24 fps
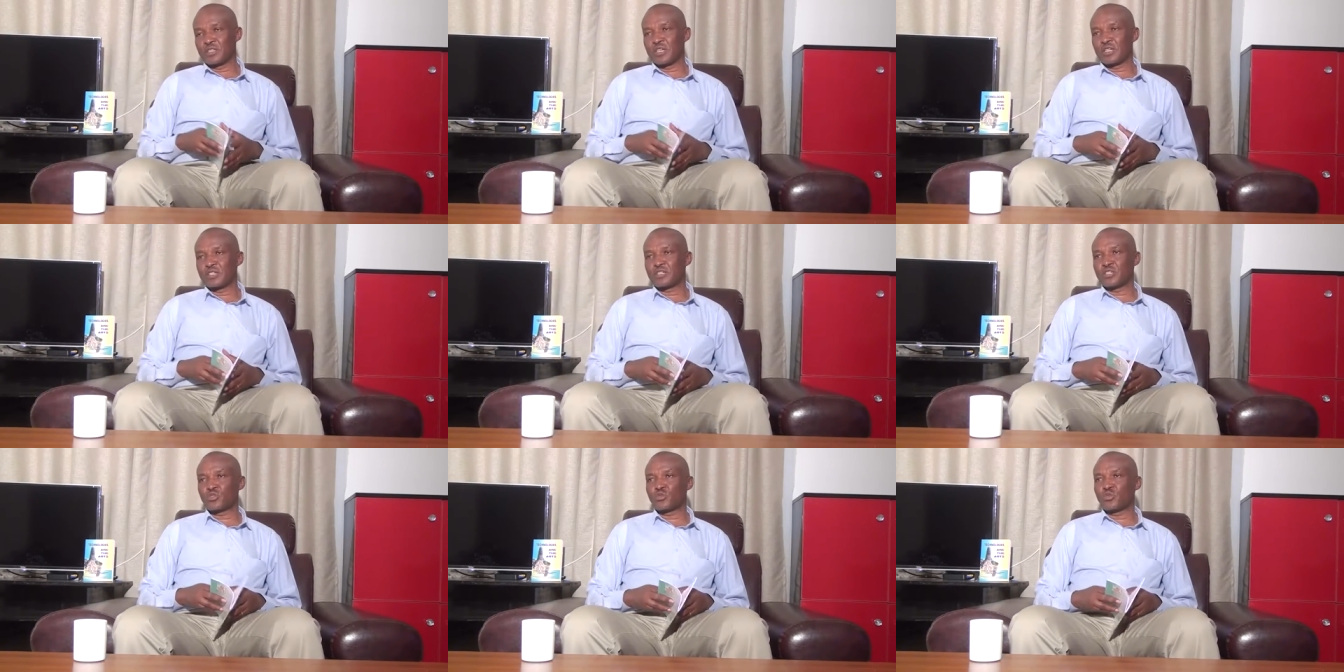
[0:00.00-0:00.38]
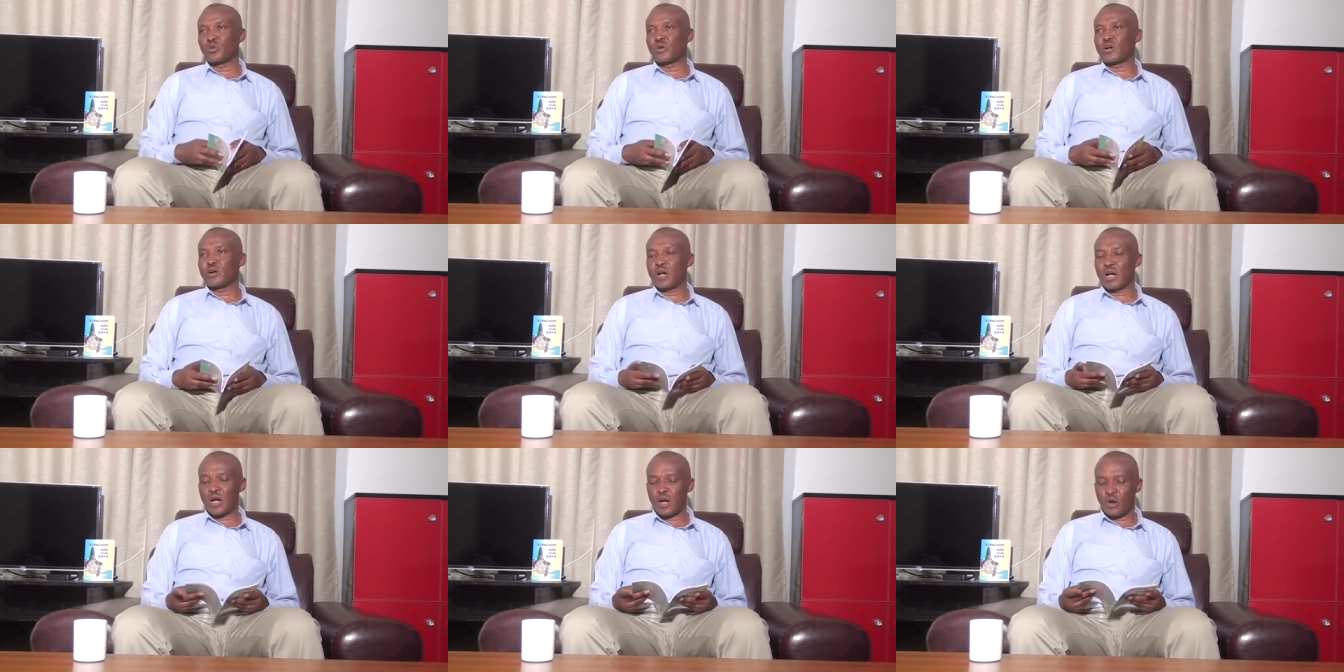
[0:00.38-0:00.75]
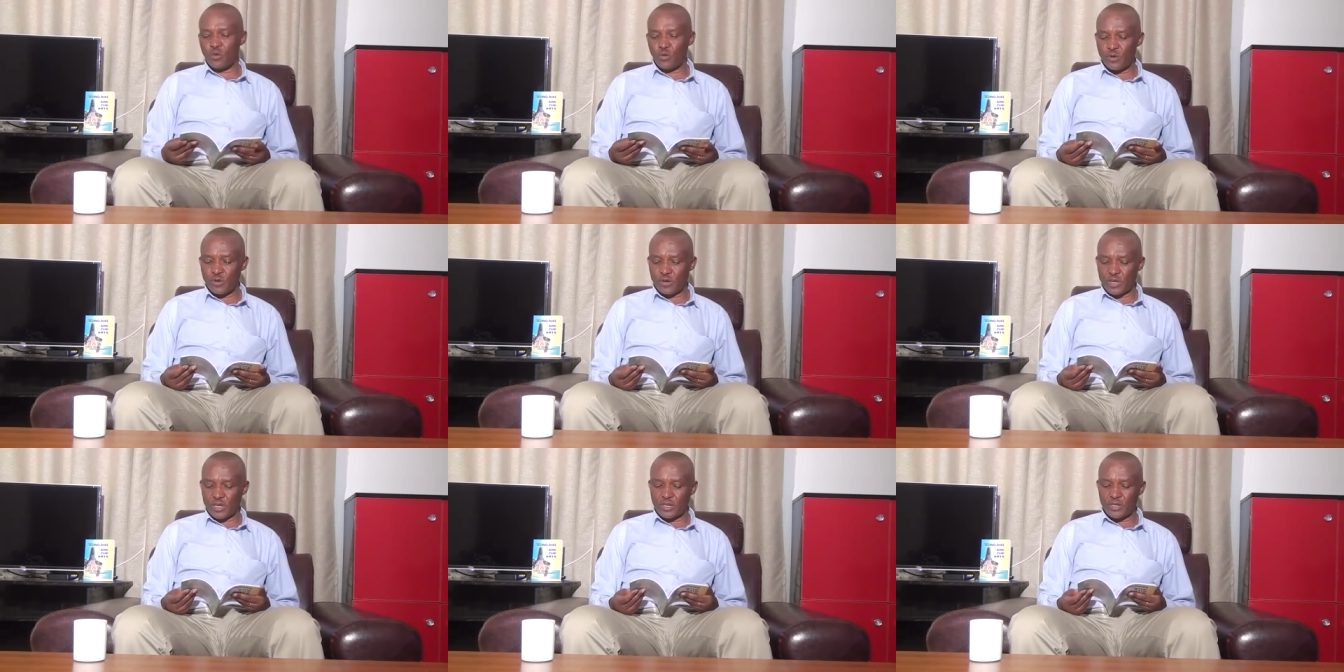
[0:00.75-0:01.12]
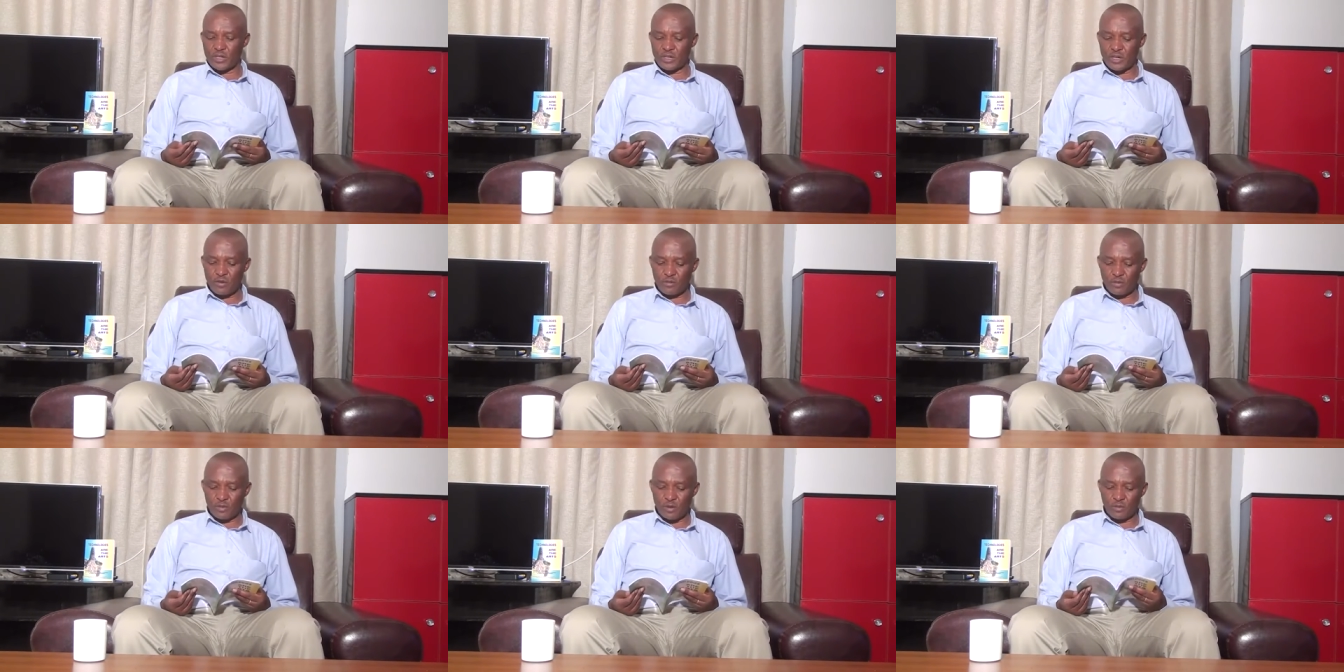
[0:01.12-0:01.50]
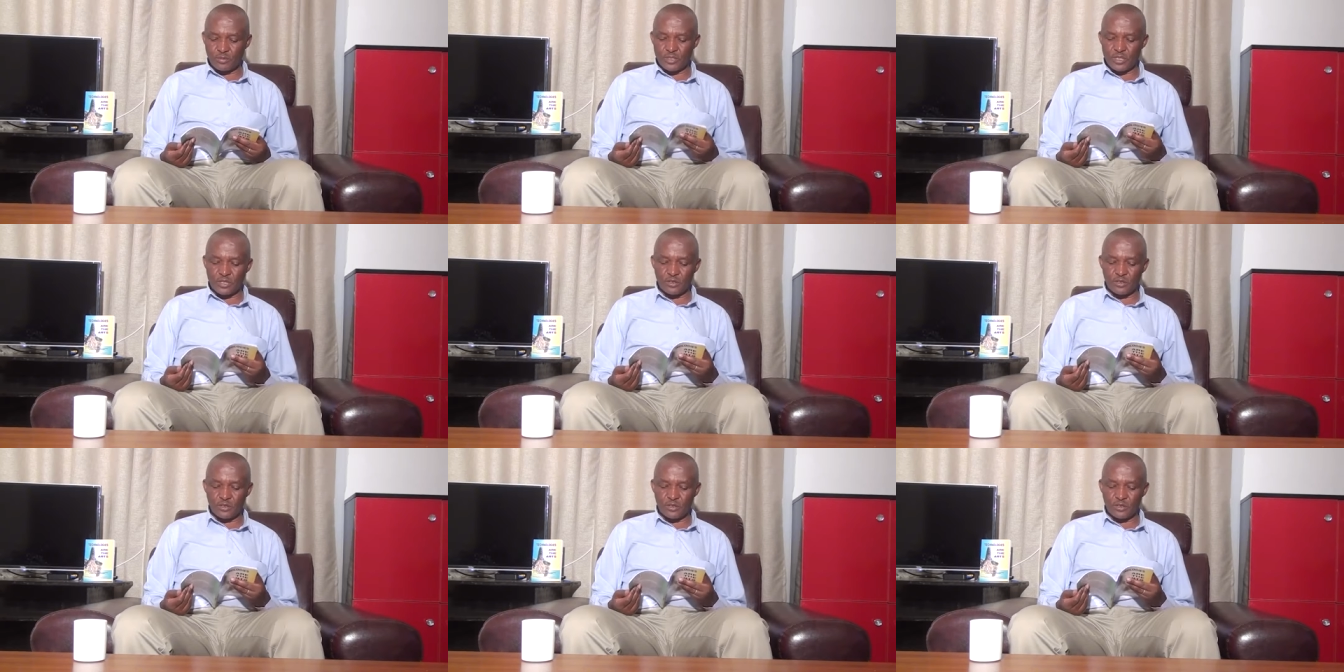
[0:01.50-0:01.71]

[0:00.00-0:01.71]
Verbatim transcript: That is how we can develop